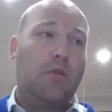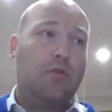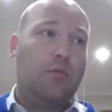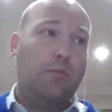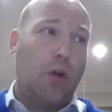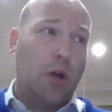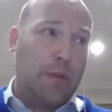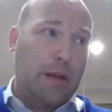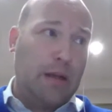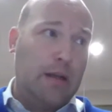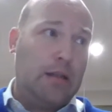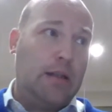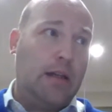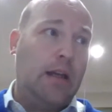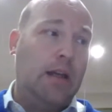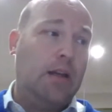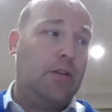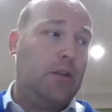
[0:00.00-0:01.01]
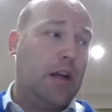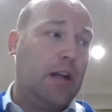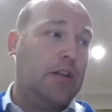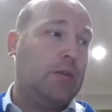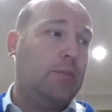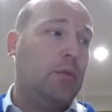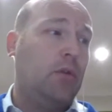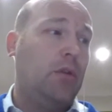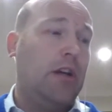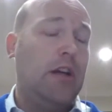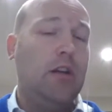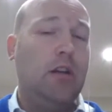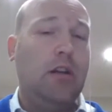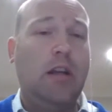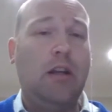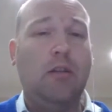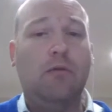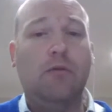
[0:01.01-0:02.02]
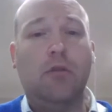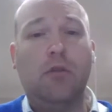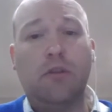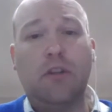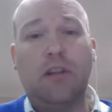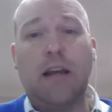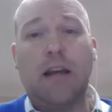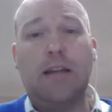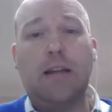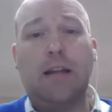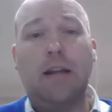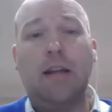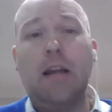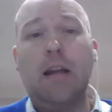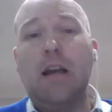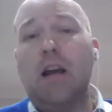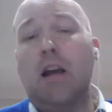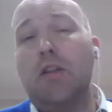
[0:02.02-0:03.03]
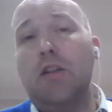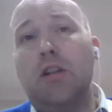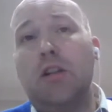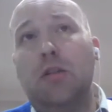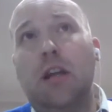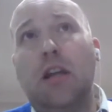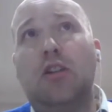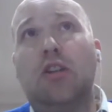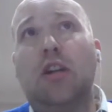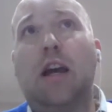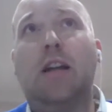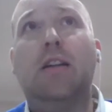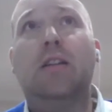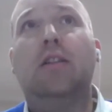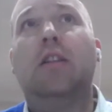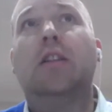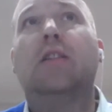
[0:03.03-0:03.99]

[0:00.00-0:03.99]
mobility and transport in a rural setting and the unique challenges